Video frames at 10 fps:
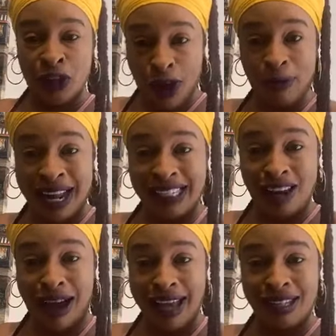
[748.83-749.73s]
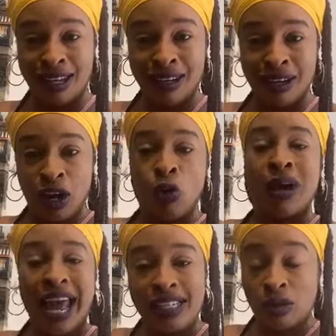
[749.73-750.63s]
You hear what I say, right?
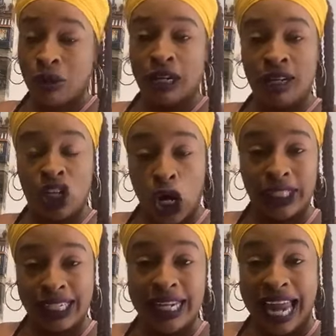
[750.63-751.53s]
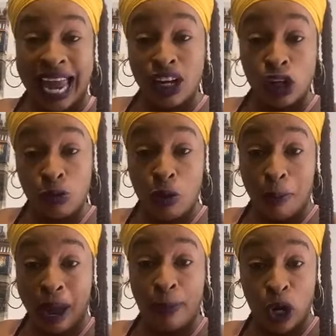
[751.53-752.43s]
When I, when the doctor didn't diagnose me
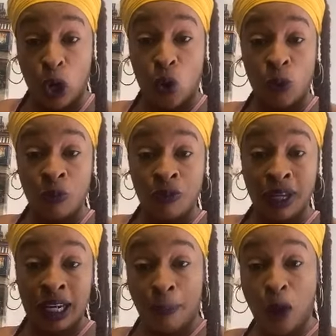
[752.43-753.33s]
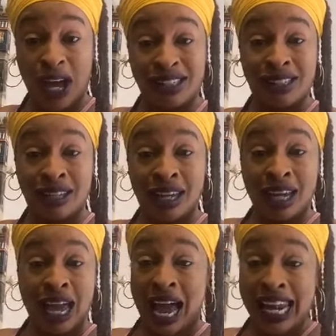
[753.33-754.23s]
with bipolar in the ports.
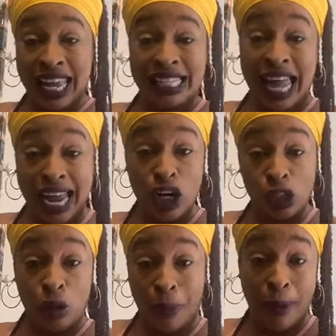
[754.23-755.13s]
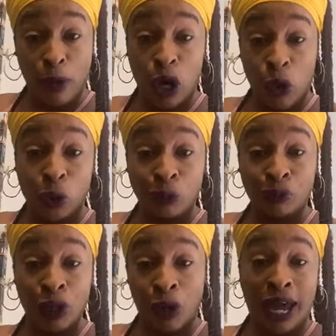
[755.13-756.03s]
I didn't get diagnosed with bipolar,
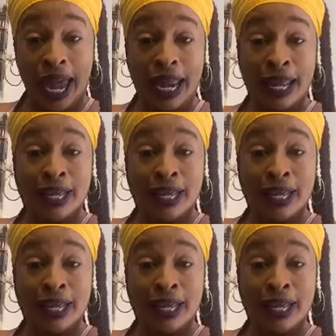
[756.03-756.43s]
okay?